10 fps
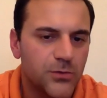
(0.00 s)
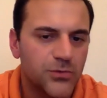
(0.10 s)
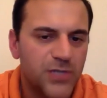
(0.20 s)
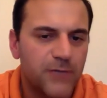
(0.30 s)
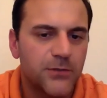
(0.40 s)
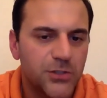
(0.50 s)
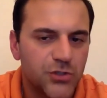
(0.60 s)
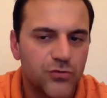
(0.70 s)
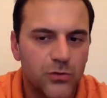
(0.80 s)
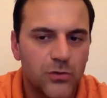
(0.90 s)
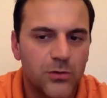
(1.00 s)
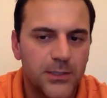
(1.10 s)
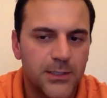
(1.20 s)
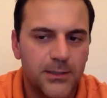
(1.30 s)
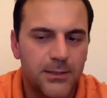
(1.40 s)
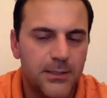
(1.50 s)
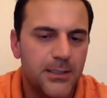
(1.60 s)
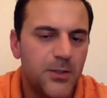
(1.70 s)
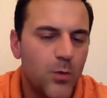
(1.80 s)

or, sovereign control in, in, in,